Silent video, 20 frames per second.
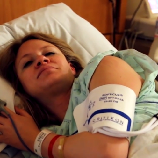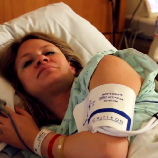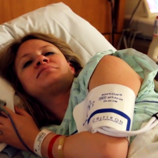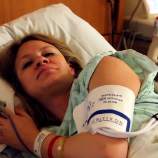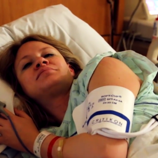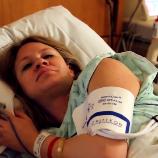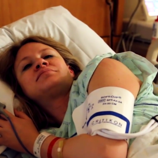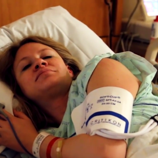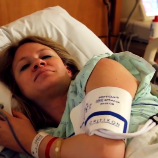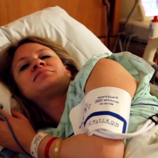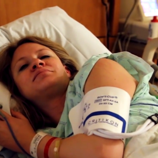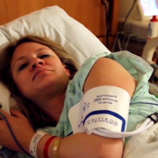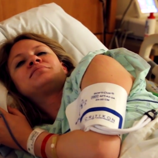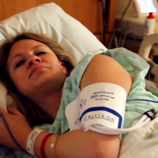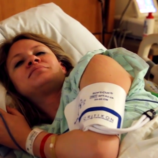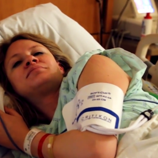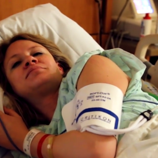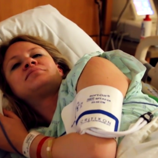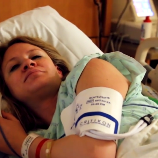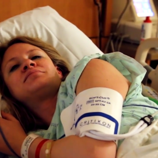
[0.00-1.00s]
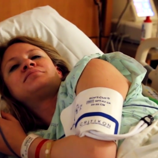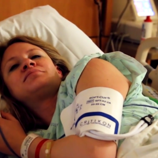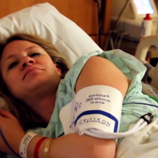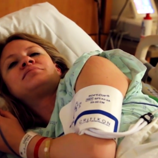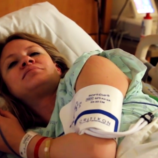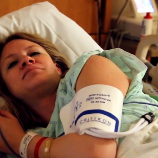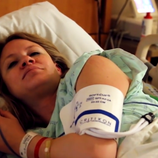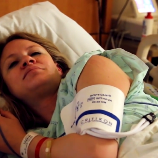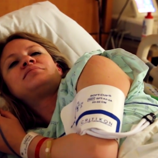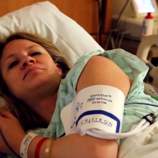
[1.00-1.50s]
I don't hear his heartbeat.
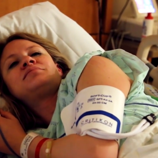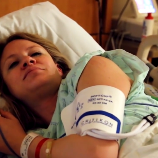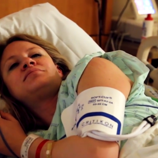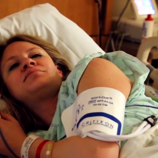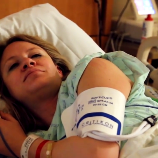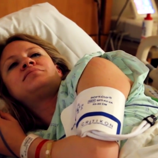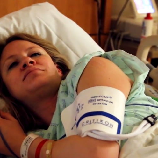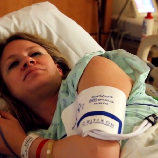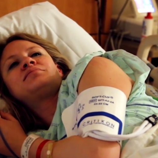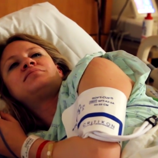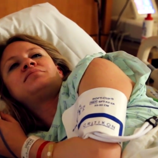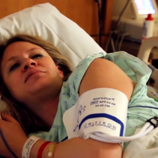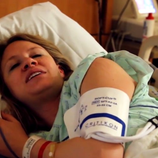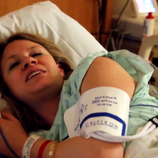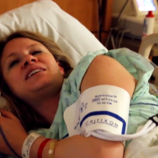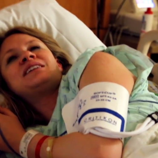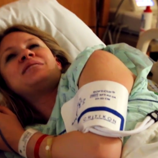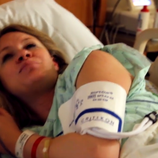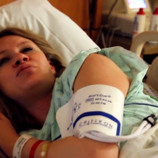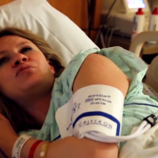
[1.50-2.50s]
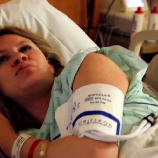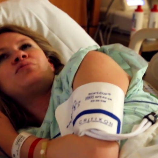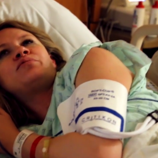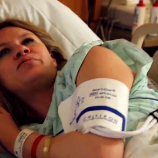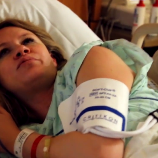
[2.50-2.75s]
Did he move he again?